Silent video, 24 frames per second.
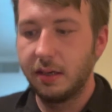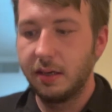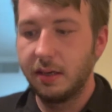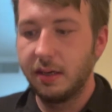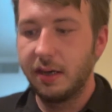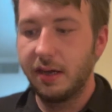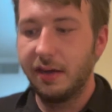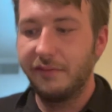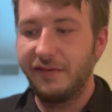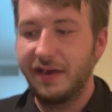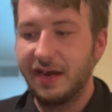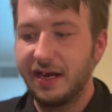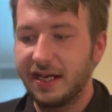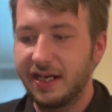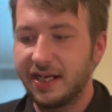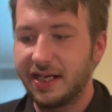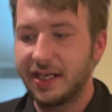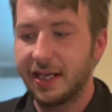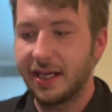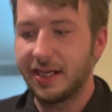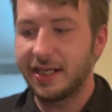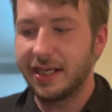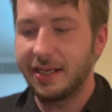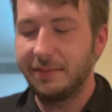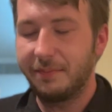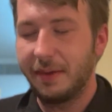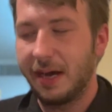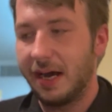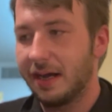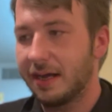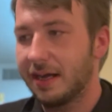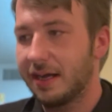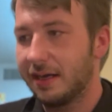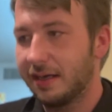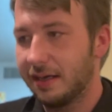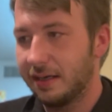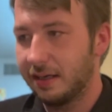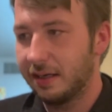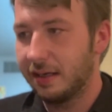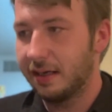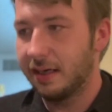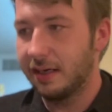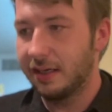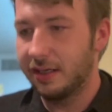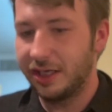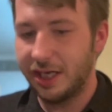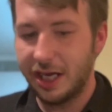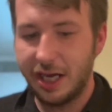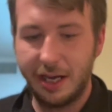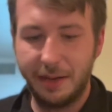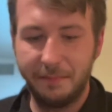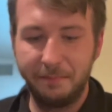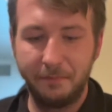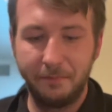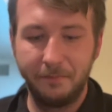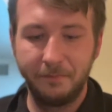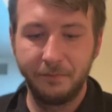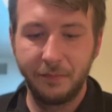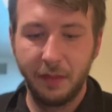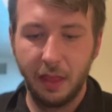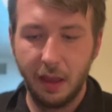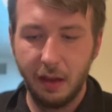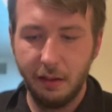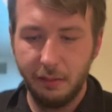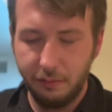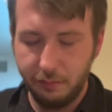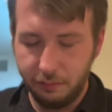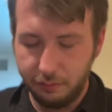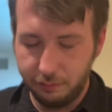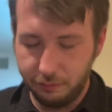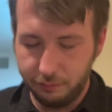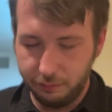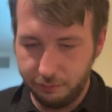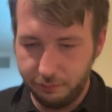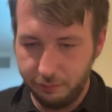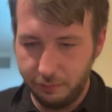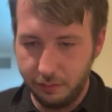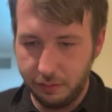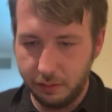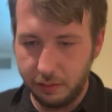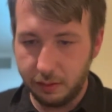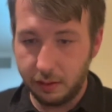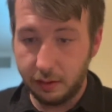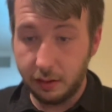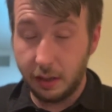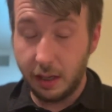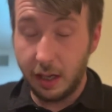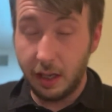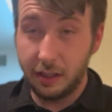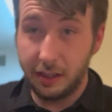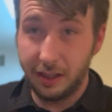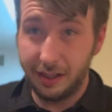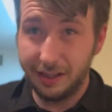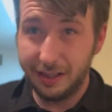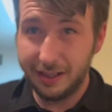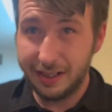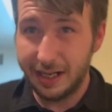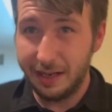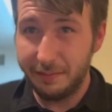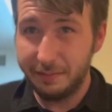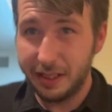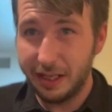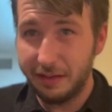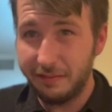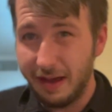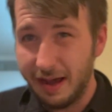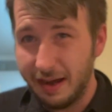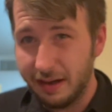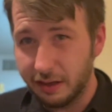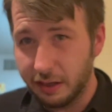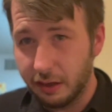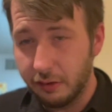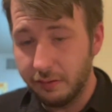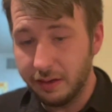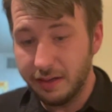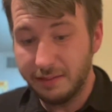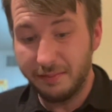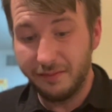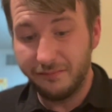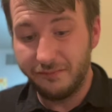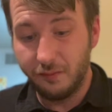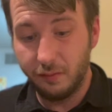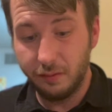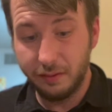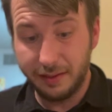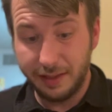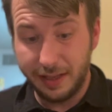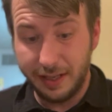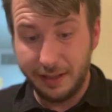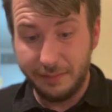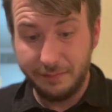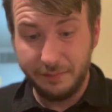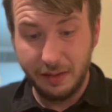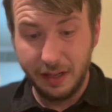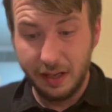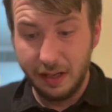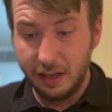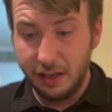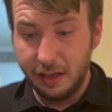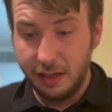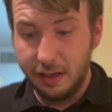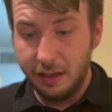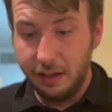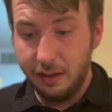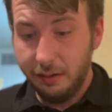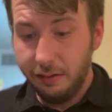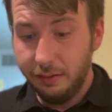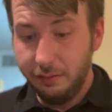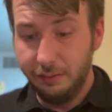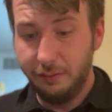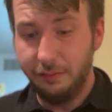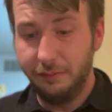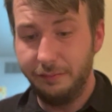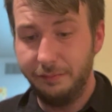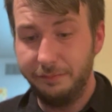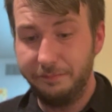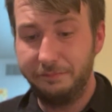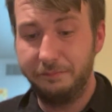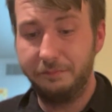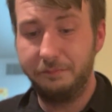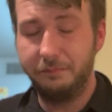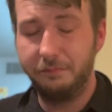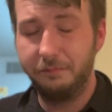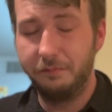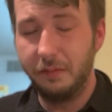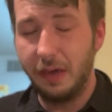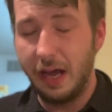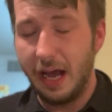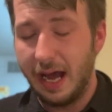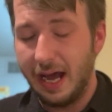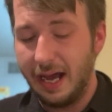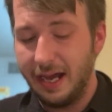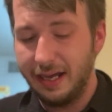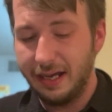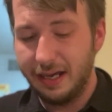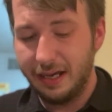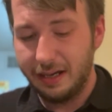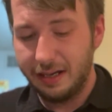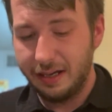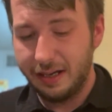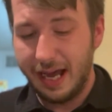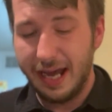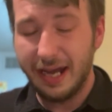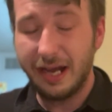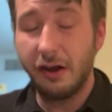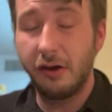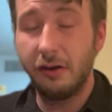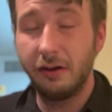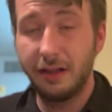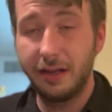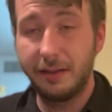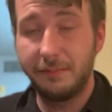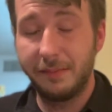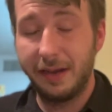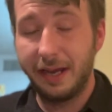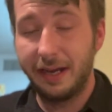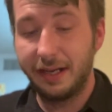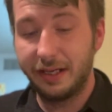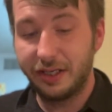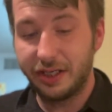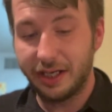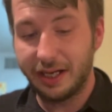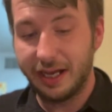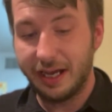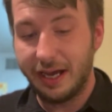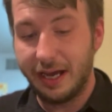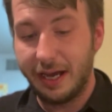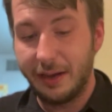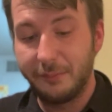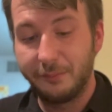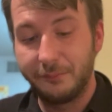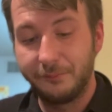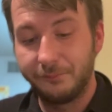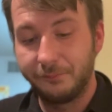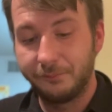sussy baka job, a lot of times they've had a career before that. I currently manage a guy,